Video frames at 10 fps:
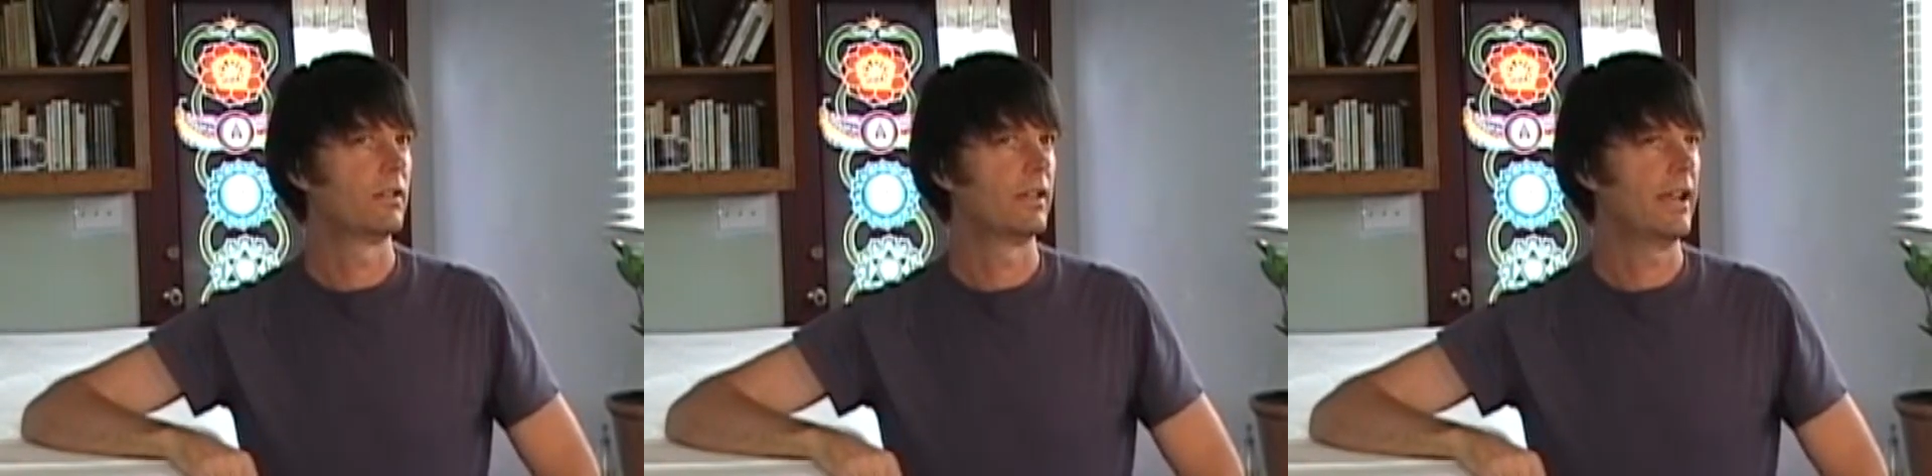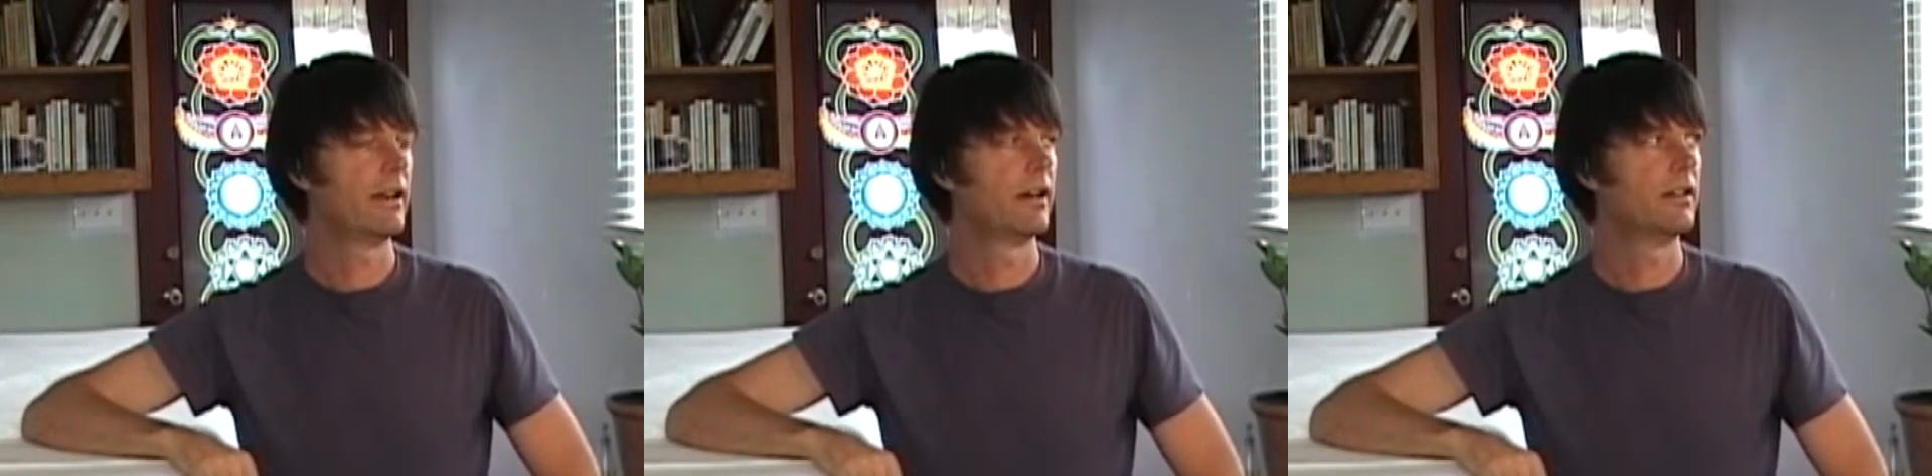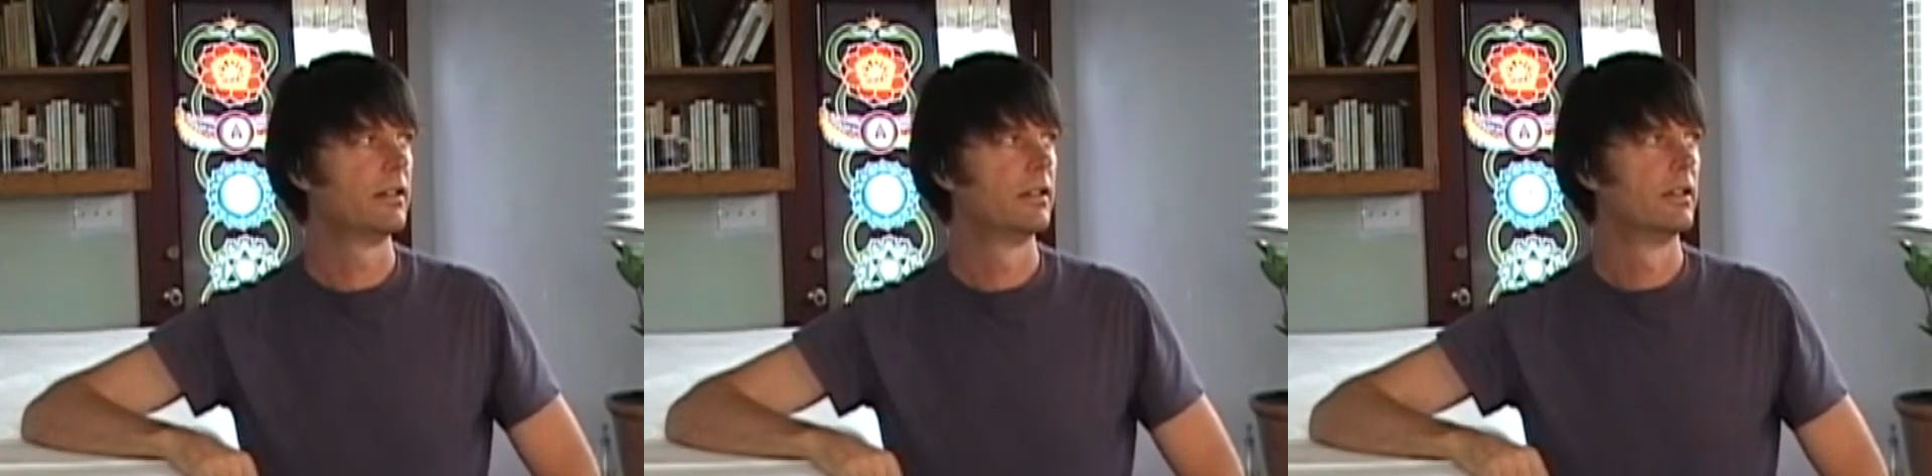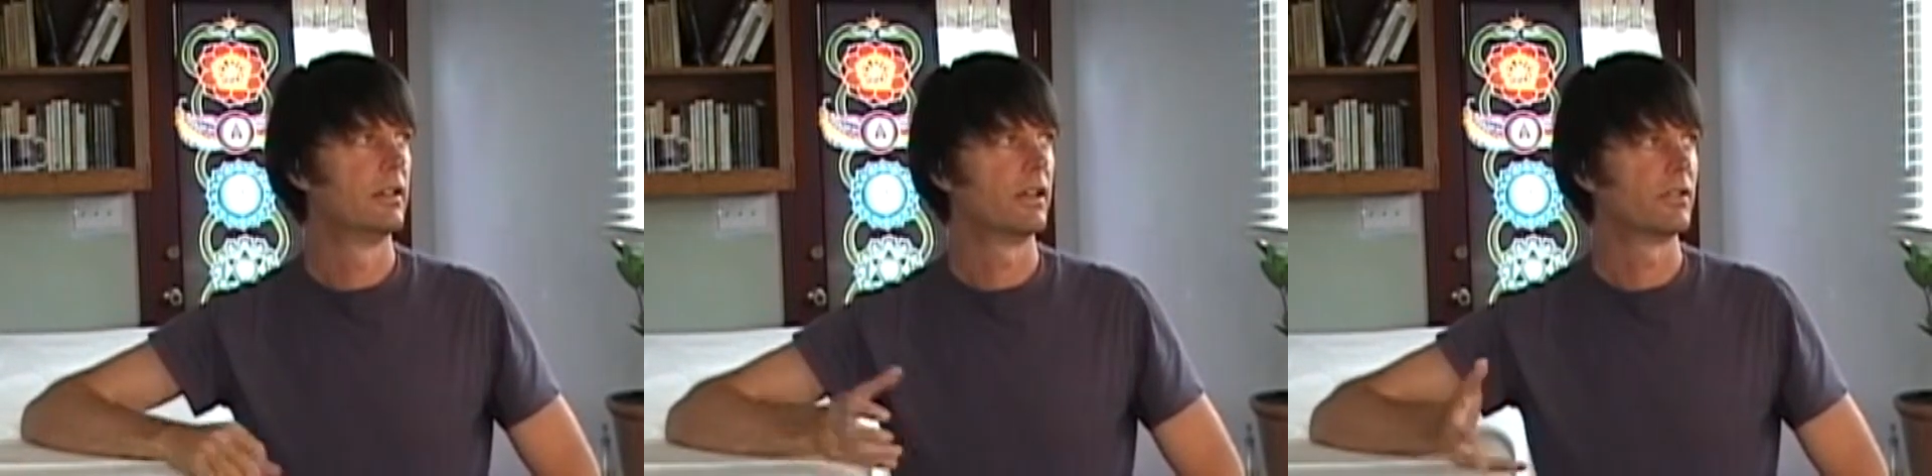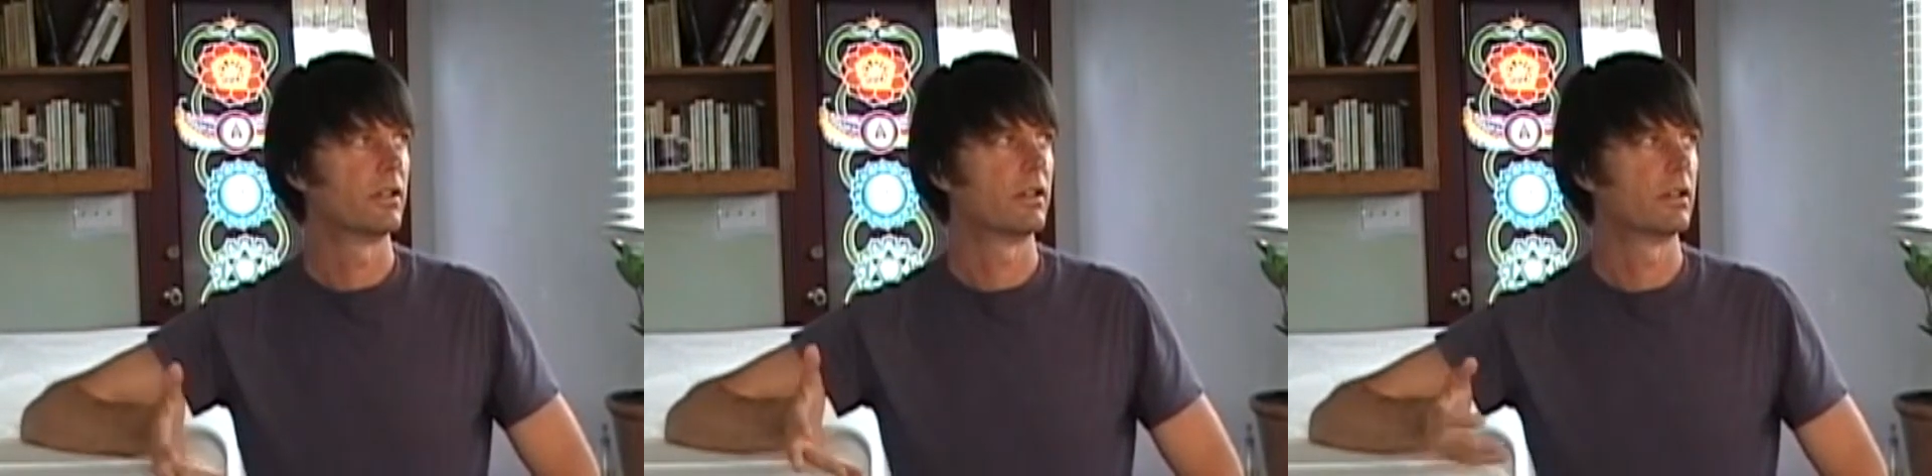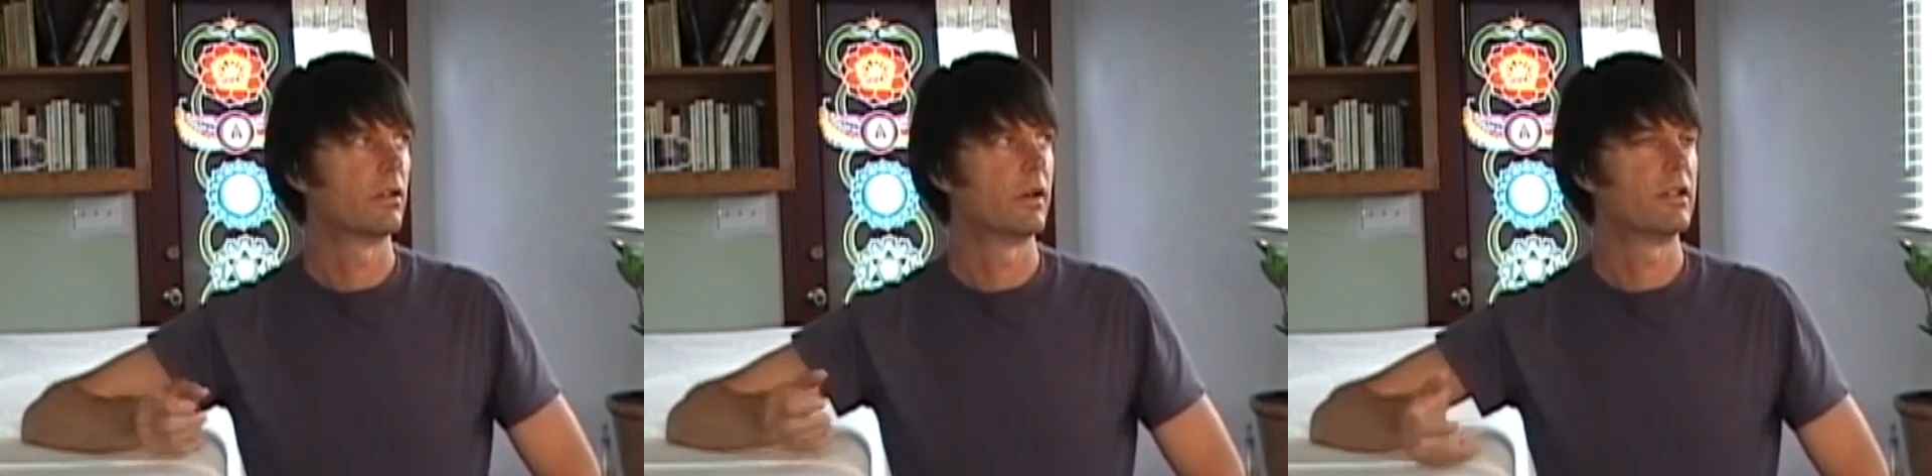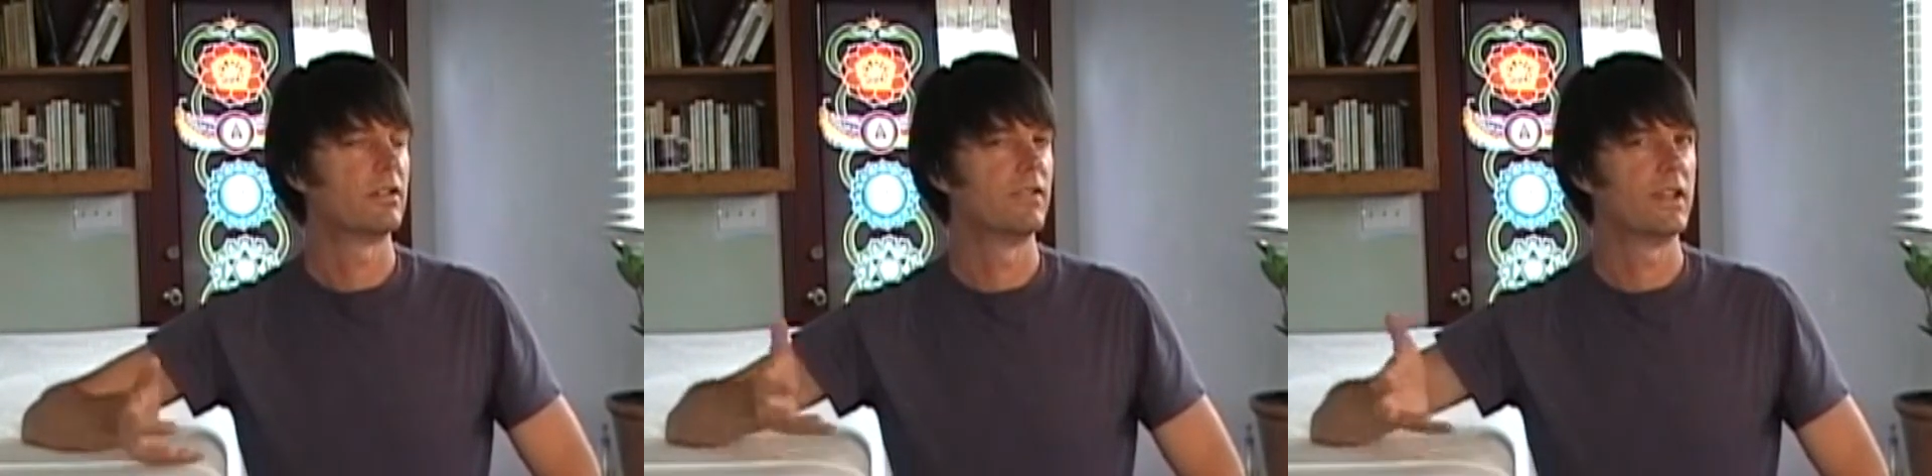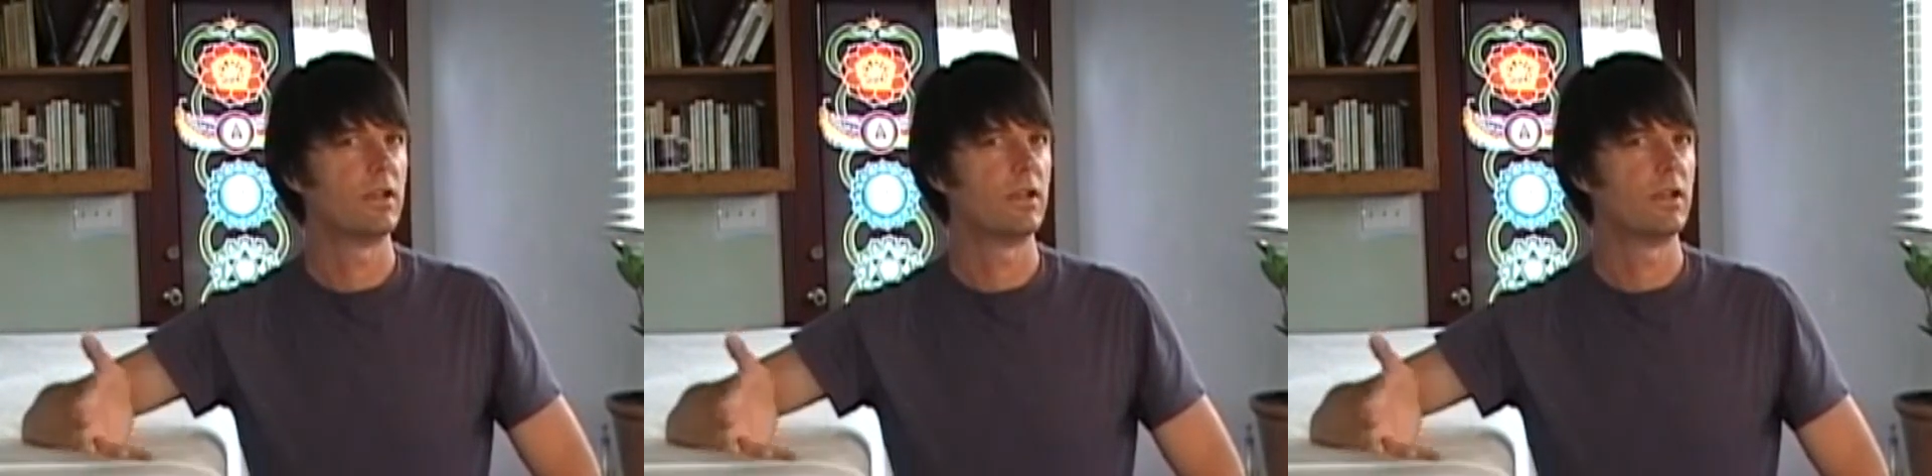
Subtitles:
later if you're going to go on to video